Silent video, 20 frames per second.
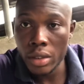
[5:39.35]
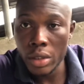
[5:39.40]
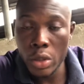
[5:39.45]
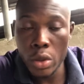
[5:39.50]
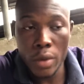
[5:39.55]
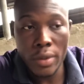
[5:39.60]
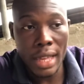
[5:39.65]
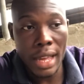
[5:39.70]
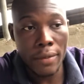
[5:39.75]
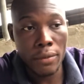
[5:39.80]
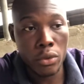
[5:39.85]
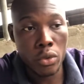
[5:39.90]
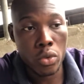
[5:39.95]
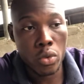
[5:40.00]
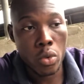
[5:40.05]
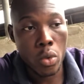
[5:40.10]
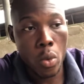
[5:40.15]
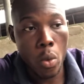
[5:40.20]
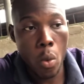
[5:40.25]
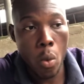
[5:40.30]
You just have to
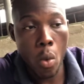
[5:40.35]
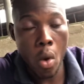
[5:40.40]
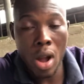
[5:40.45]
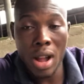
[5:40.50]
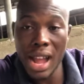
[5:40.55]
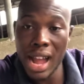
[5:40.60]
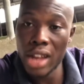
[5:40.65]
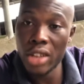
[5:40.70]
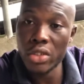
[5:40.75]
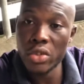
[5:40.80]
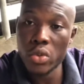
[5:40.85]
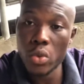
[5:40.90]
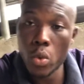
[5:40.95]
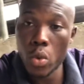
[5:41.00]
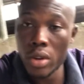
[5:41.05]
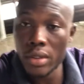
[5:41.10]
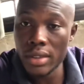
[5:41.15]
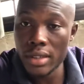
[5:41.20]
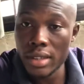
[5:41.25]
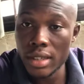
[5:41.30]
work out
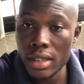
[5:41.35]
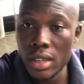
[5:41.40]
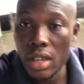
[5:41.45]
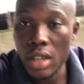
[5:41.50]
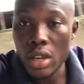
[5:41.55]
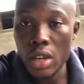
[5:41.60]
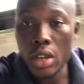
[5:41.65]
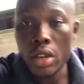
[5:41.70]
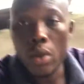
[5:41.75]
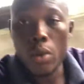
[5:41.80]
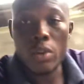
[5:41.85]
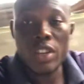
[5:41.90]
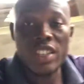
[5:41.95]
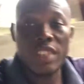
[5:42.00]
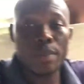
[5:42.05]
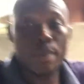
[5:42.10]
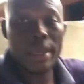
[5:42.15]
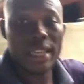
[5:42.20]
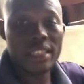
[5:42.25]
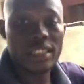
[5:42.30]
what is
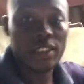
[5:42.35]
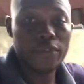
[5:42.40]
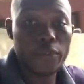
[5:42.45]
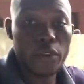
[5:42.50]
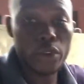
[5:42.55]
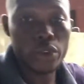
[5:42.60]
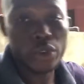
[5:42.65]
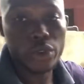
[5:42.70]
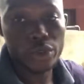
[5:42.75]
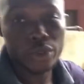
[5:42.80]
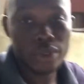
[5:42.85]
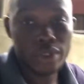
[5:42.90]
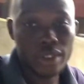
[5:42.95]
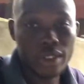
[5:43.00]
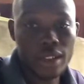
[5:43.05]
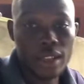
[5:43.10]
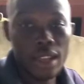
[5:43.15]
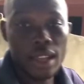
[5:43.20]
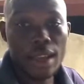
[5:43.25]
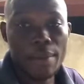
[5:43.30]
best for you.
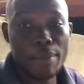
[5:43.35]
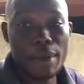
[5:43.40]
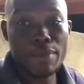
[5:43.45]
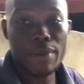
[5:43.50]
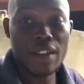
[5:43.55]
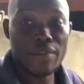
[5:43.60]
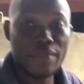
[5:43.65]
People have been